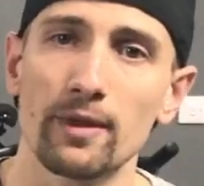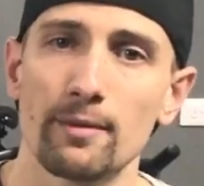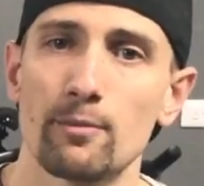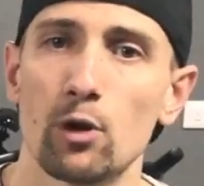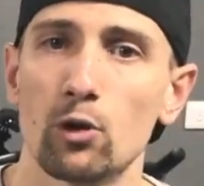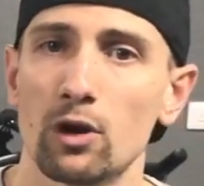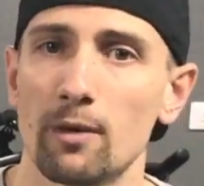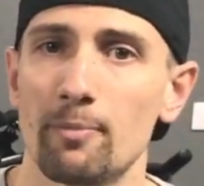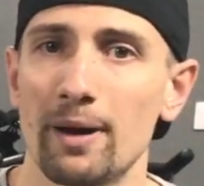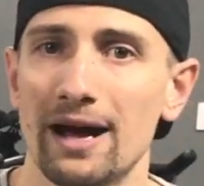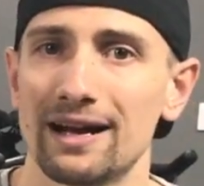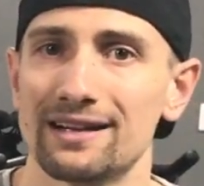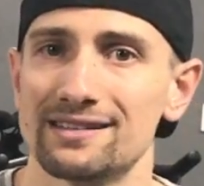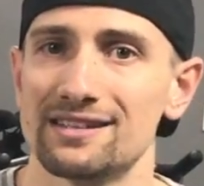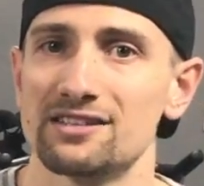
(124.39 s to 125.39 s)
them hunger
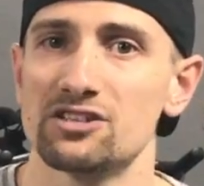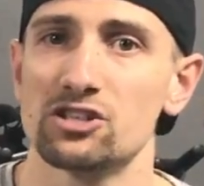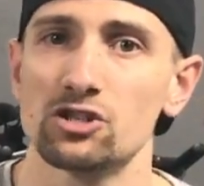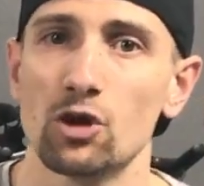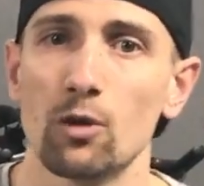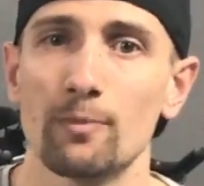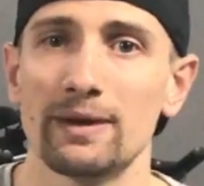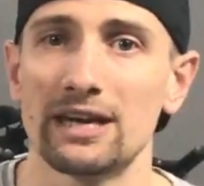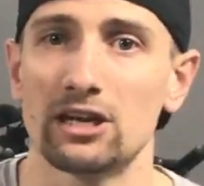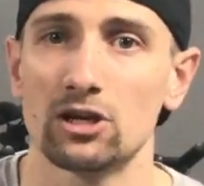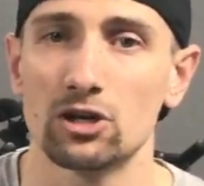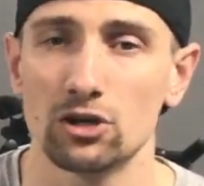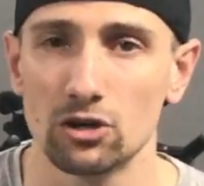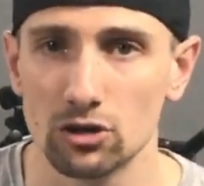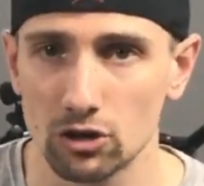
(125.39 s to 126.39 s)
pangs and stop me
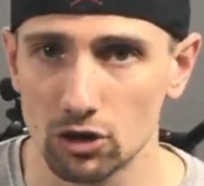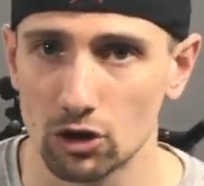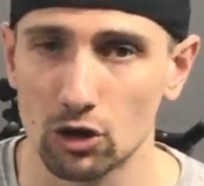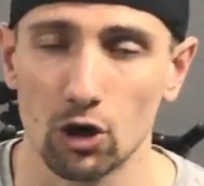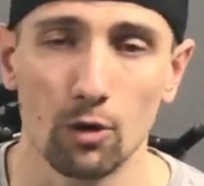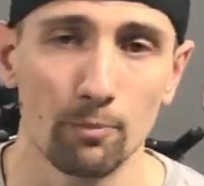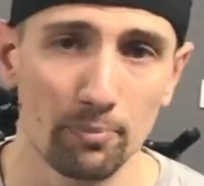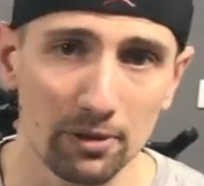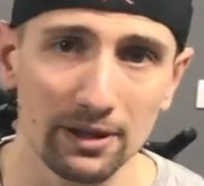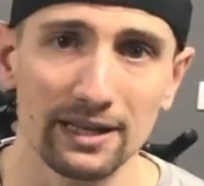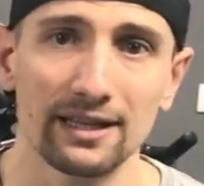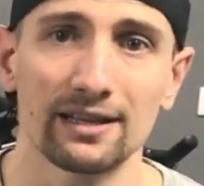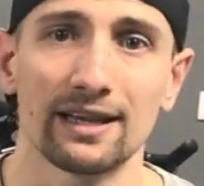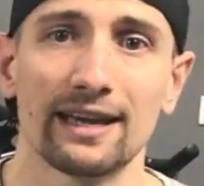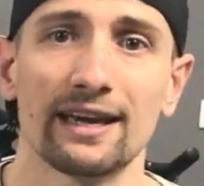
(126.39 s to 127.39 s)

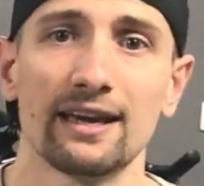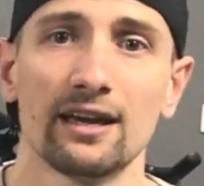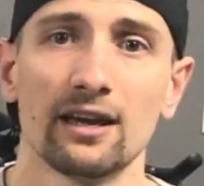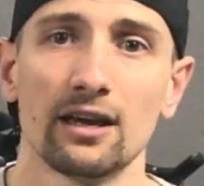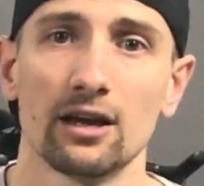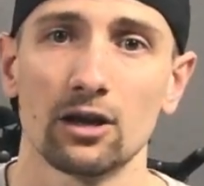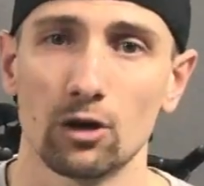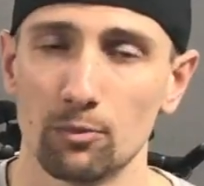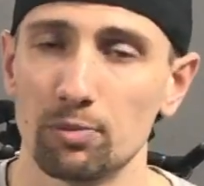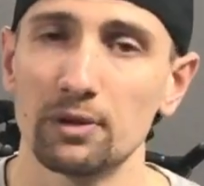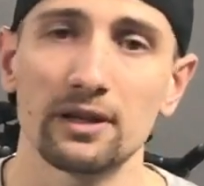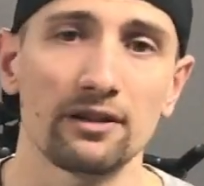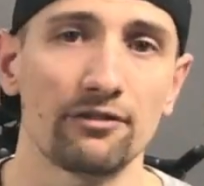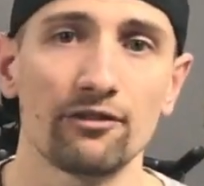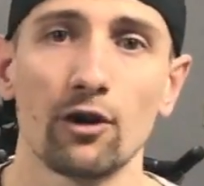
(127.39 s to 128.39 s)
completely,
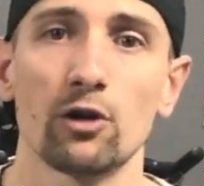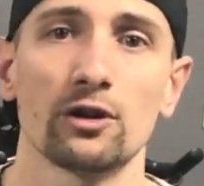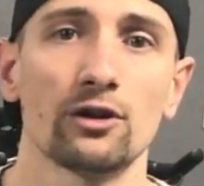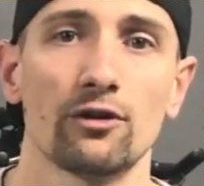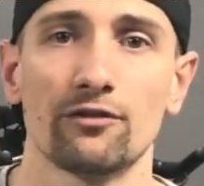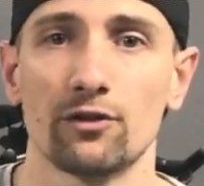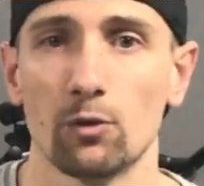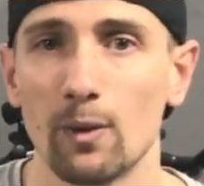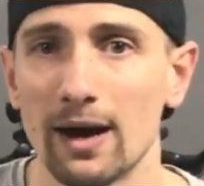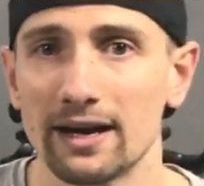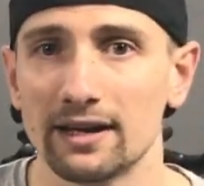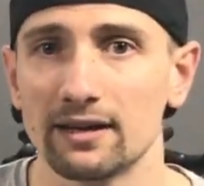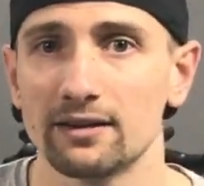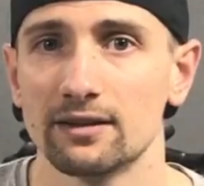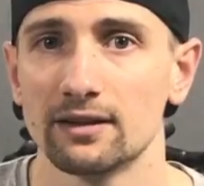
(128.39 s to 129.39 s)
completely falling off the
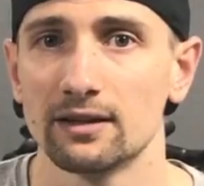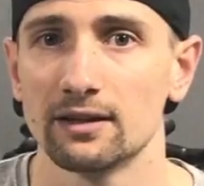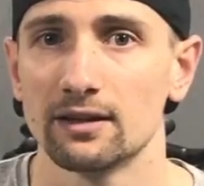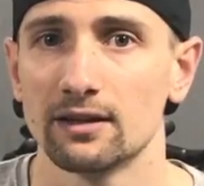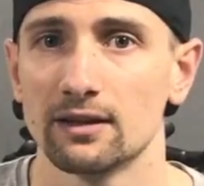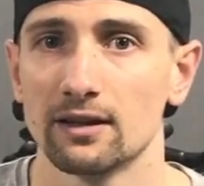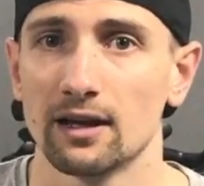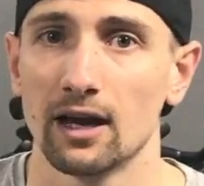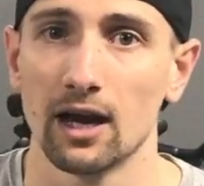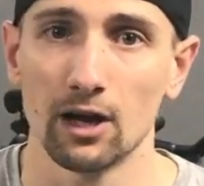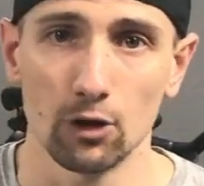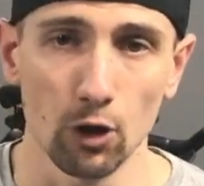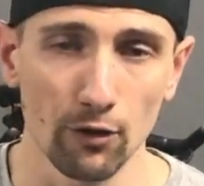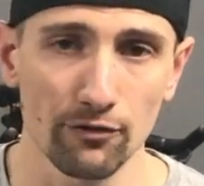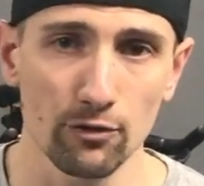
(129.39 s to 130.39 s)
wagon
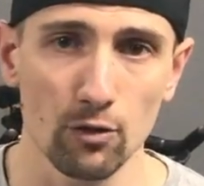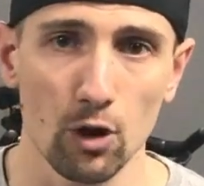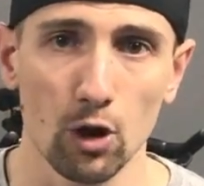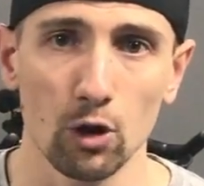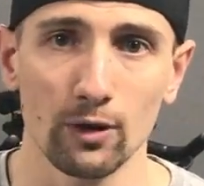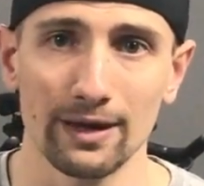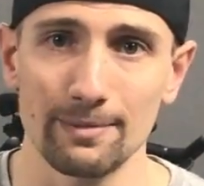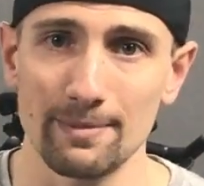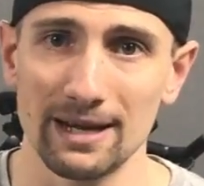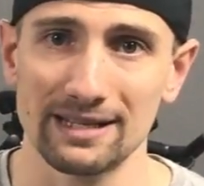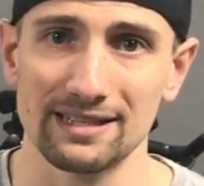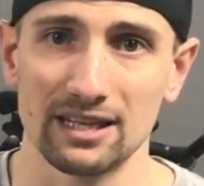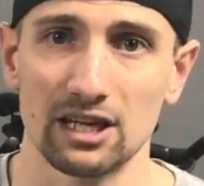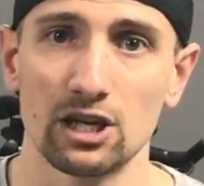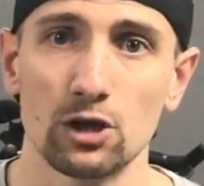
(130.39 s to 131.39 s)
and overall it
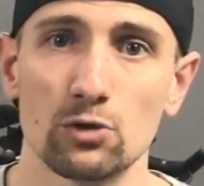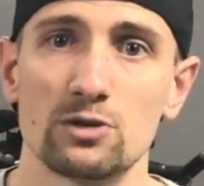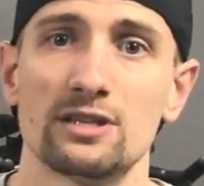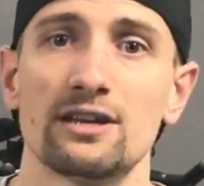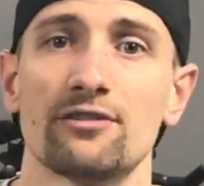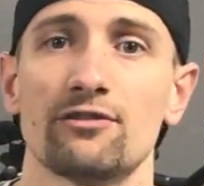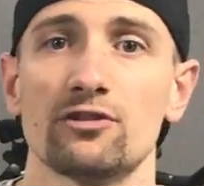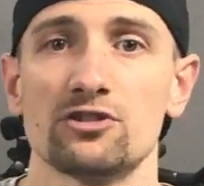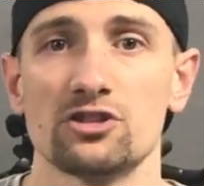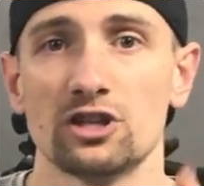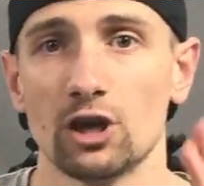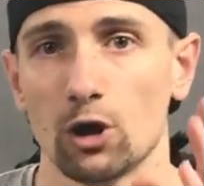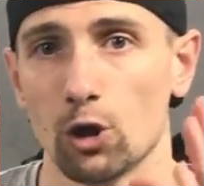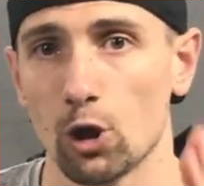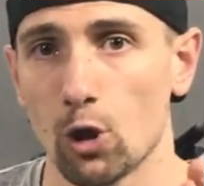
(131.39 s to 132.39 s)
makes a huge difference
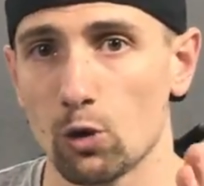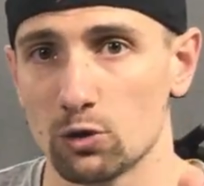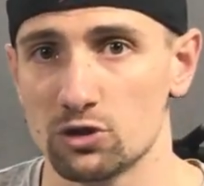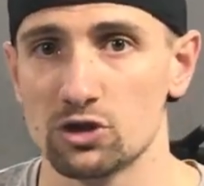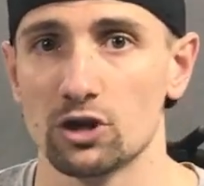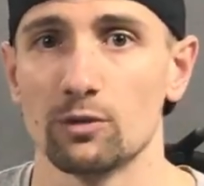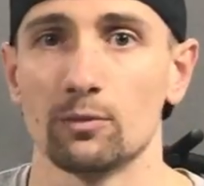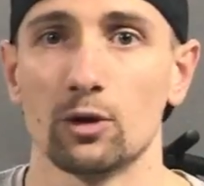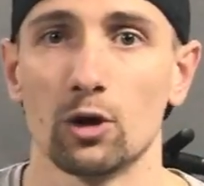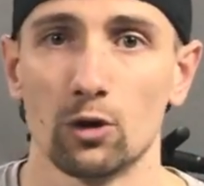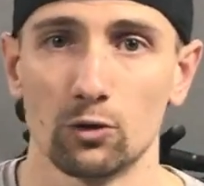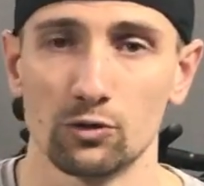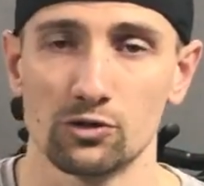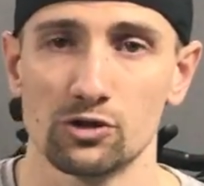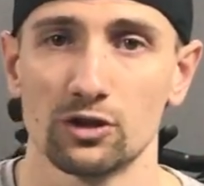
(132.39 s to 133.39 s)
to your long-term
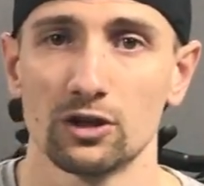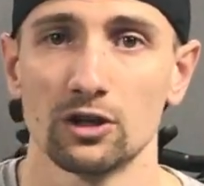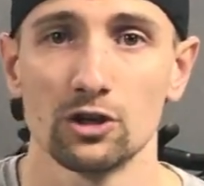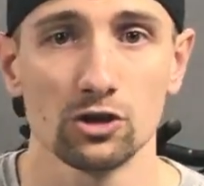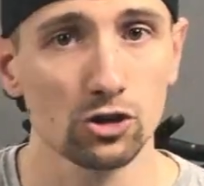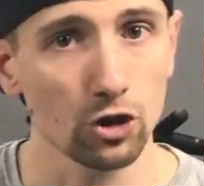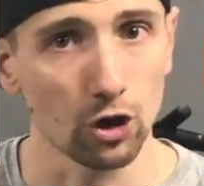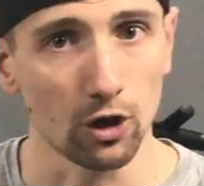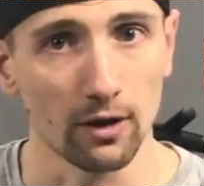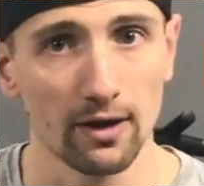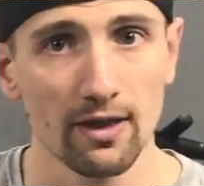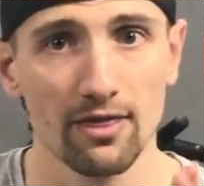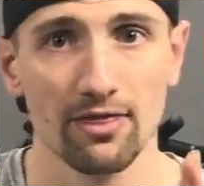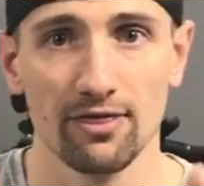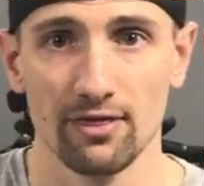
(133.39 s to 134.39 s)
goals. So
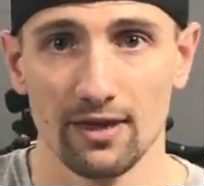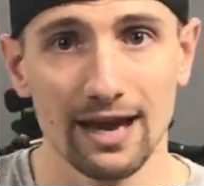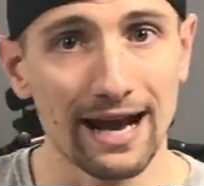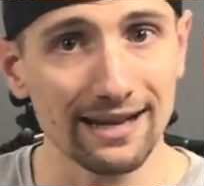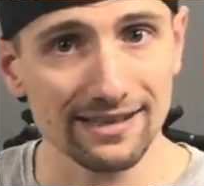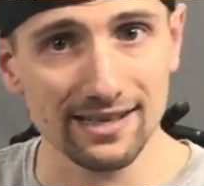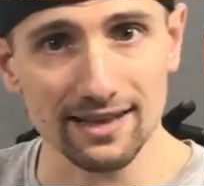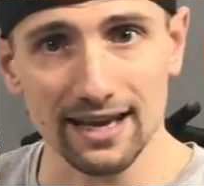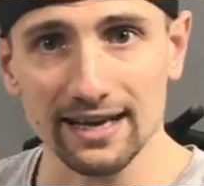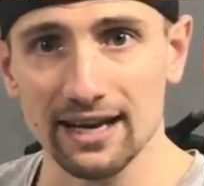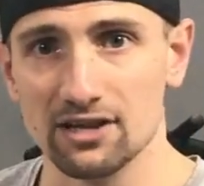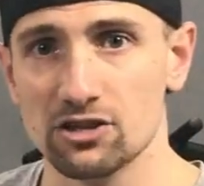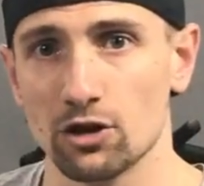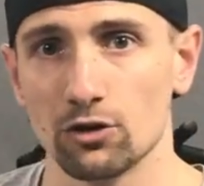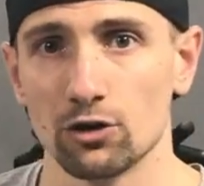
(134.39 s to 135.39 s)
answer that
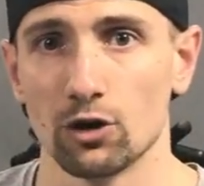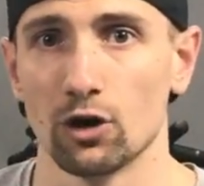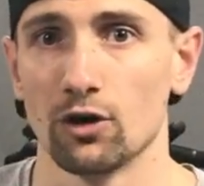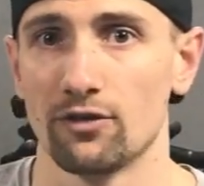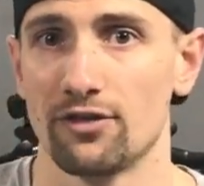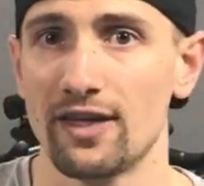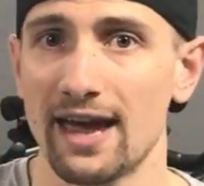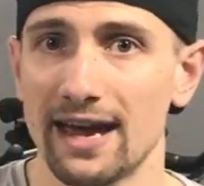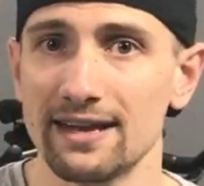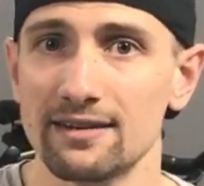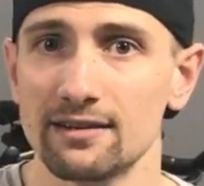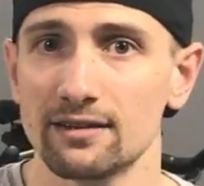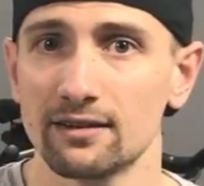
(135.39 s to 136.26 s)
yes or no. Then